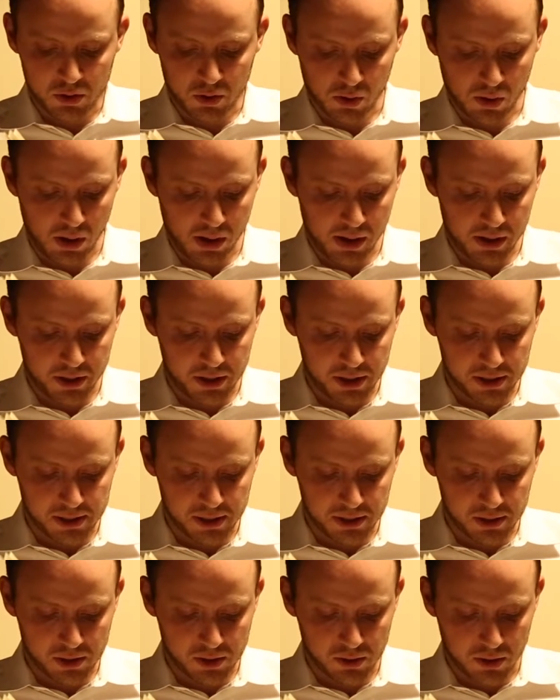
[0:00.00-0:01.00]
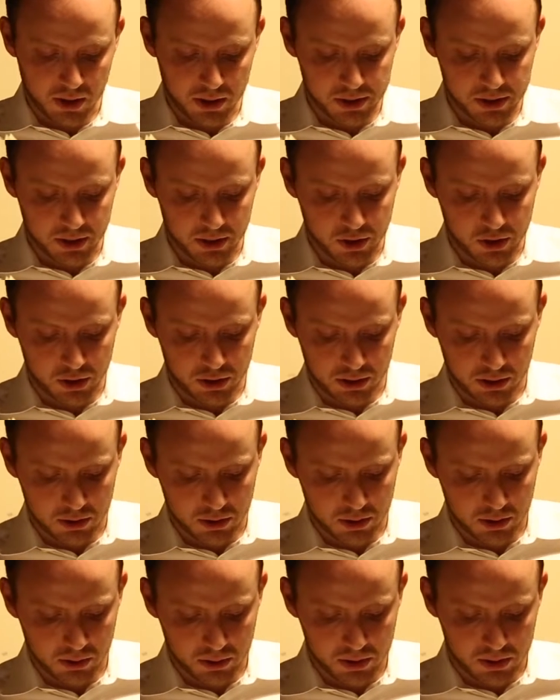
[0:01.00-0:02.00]
Tranches and sausage, shit
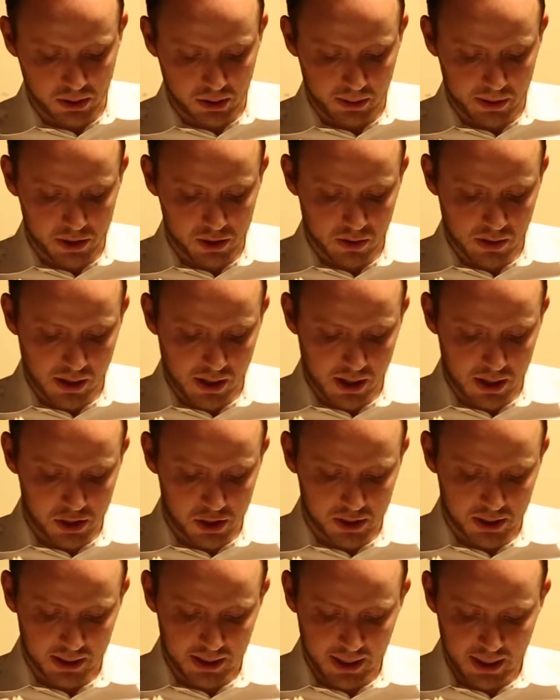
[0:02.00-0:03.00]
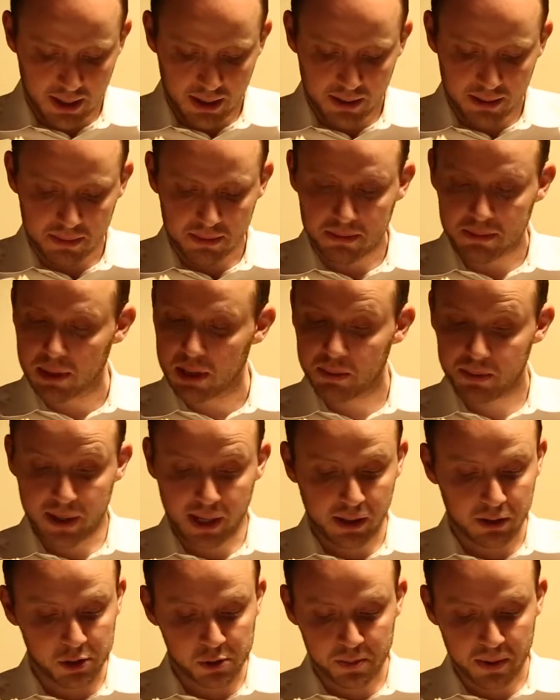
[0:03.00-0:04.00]
shows arbitrage,
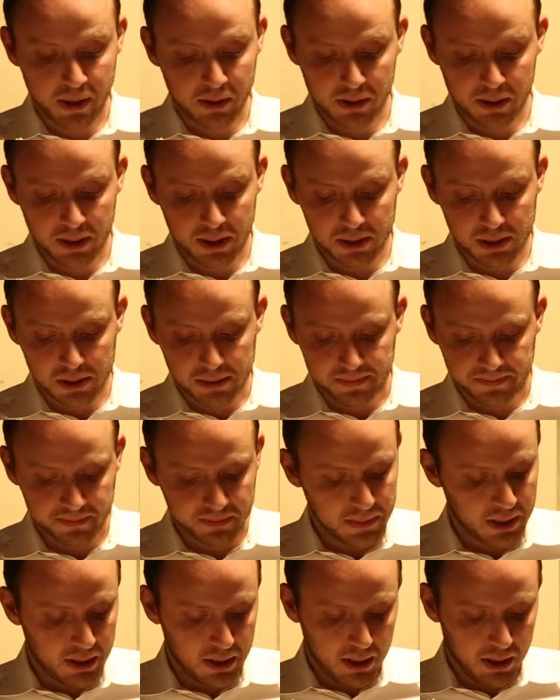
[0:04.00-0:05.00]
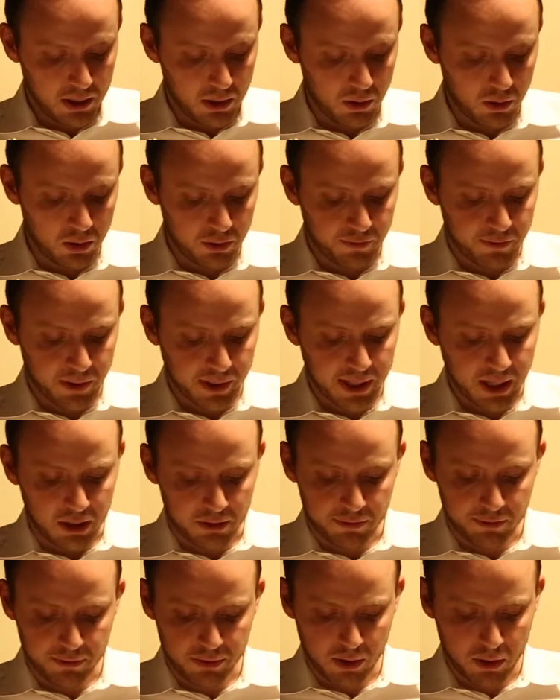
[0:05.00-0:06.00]
meatpacker's paradise. Who could
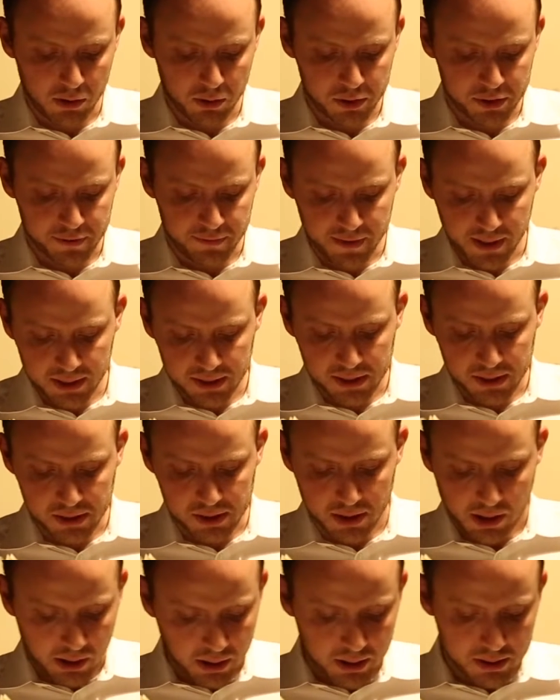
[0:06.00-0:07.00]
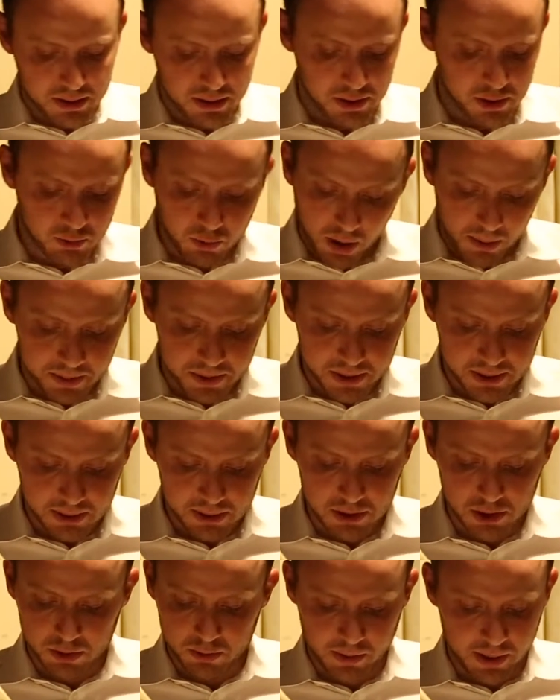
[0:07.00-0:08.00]
forget flows, vixes, yards, and swaps,
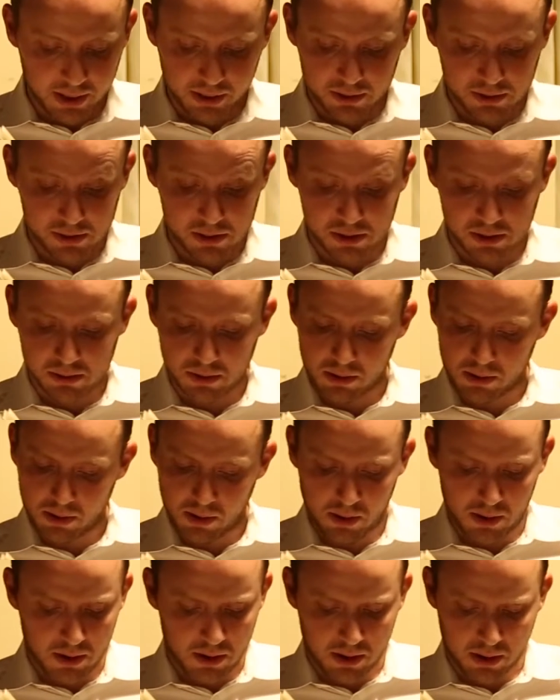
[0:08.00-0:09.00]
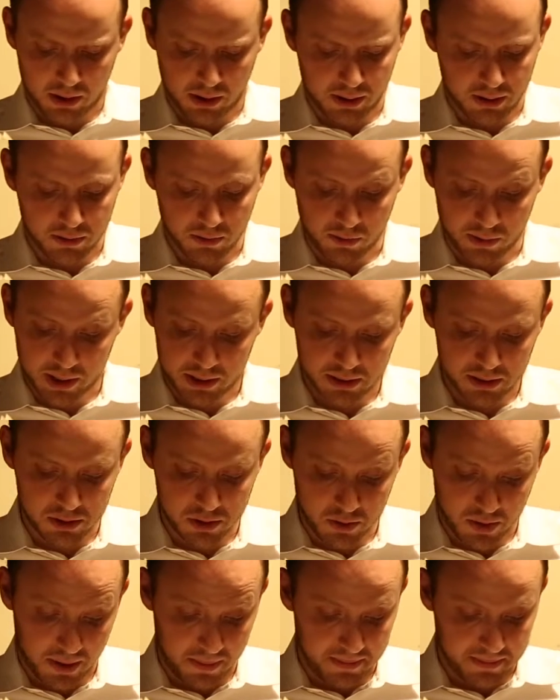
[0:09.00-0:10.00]
a swinger's long, wet
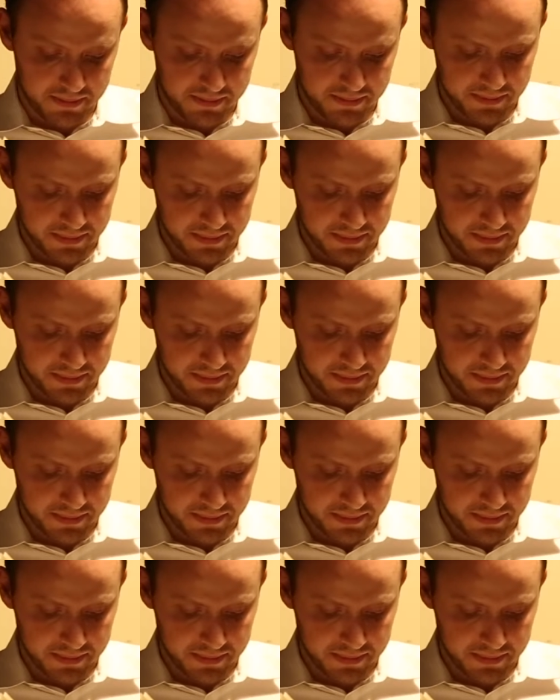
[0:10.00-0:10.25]
dream?